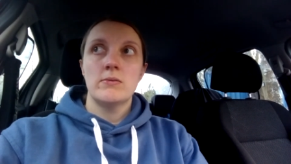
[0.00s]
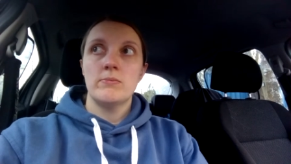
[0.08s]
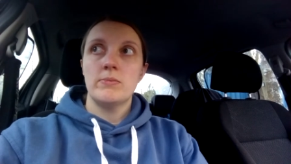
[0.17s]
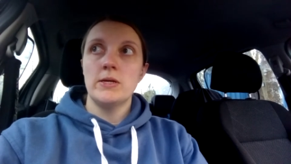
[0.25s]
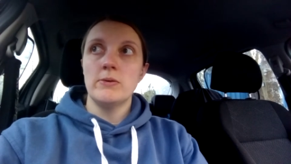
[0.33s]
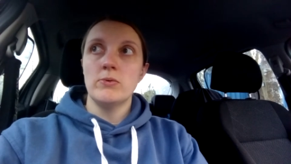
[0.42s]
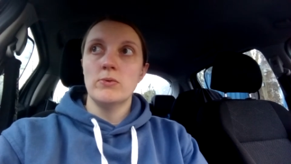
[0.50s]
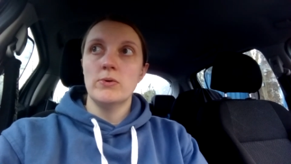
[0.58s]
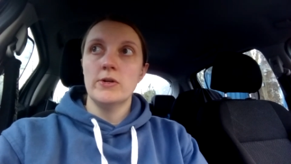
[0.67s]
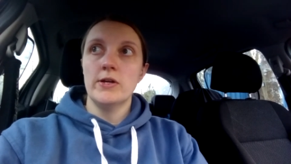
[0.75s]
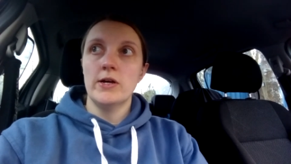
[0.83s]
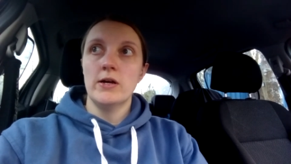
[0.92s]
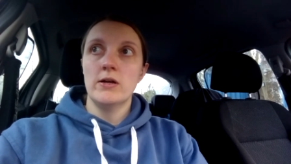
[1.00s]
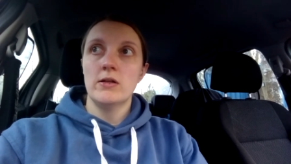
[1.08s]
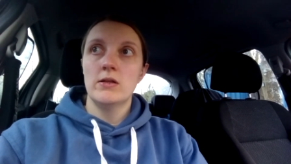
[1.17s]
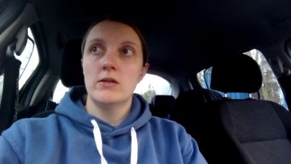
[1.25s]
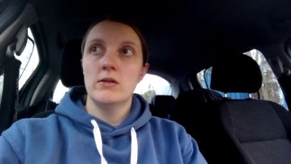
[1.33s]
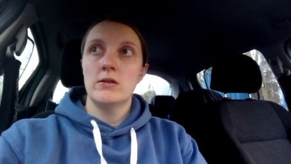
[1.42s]
people would uh,
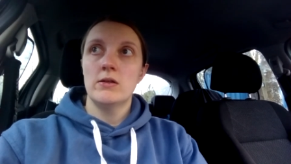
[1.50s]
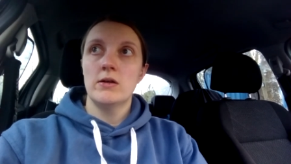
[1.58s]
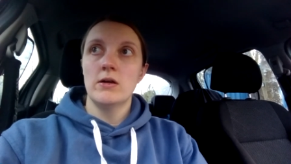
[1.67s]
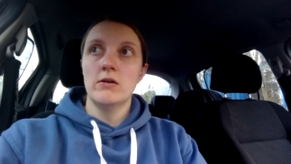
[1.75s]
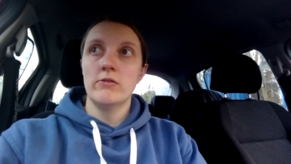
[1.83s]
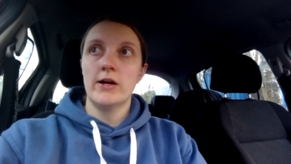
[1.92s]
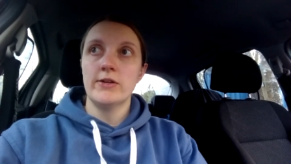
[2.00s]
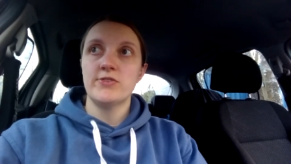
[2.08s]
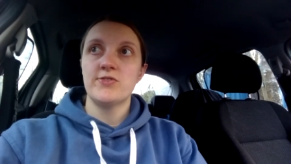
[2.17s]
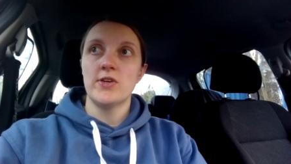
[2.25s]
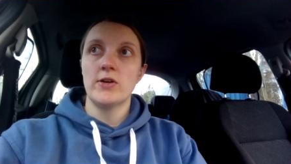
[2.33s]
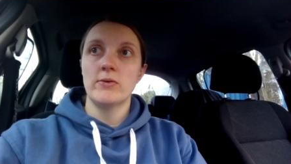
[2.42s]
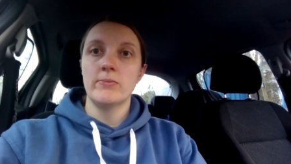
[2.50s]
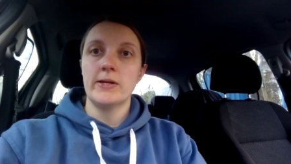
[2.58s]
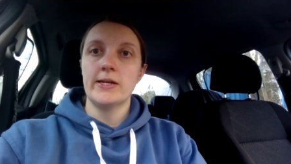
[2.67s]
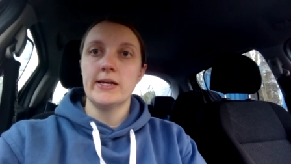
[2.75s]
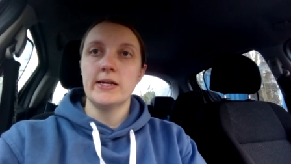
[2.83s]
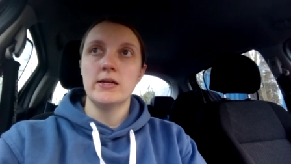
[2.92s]
have had so
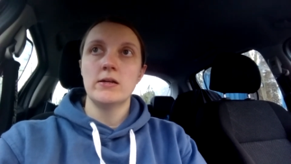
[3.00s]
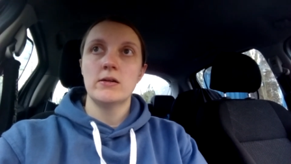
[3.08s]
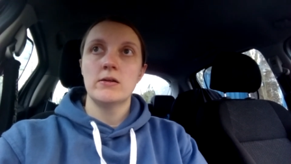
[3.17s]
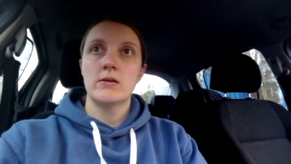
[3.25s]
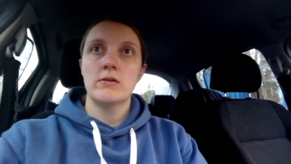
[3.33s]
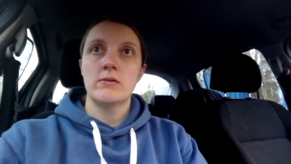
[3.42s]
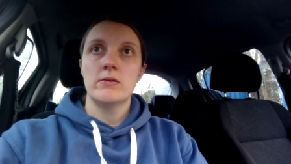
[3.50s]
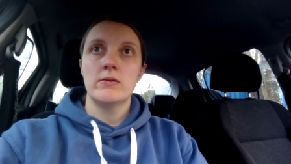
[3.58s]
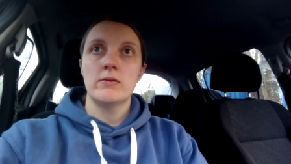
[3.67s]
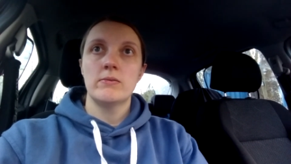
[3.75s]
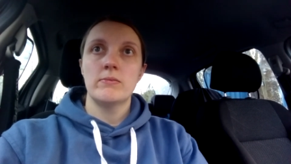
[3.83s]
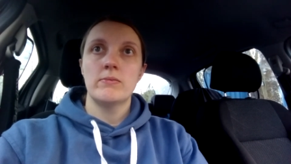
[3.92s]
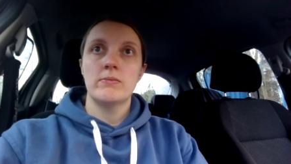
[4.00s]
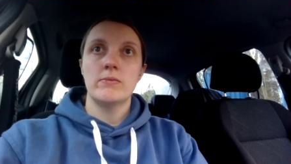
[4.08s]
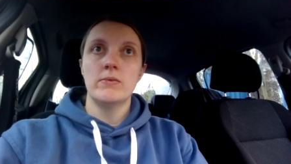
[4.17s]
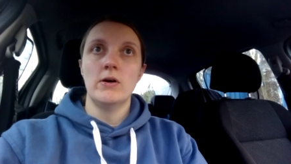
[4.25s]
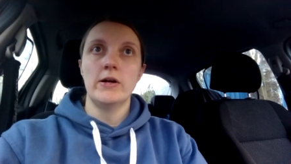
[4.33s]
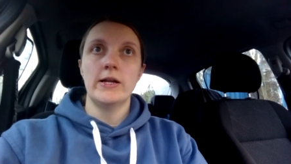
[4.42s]
many
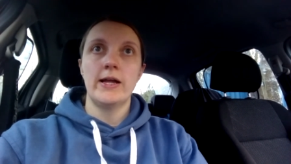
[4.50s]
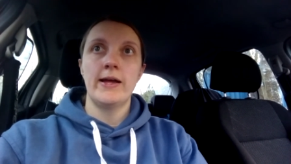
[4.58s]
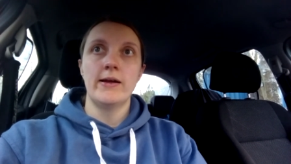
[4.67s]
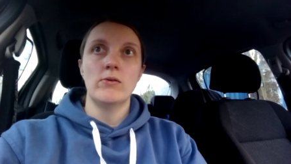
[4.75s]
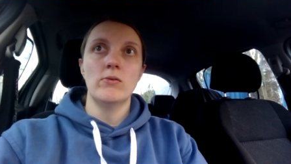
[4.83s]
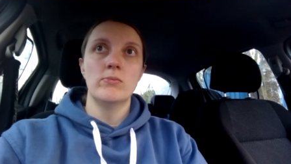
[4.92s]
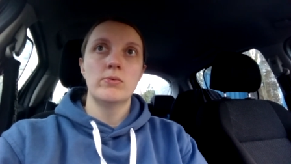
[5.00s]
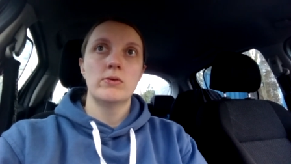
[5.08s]
like help,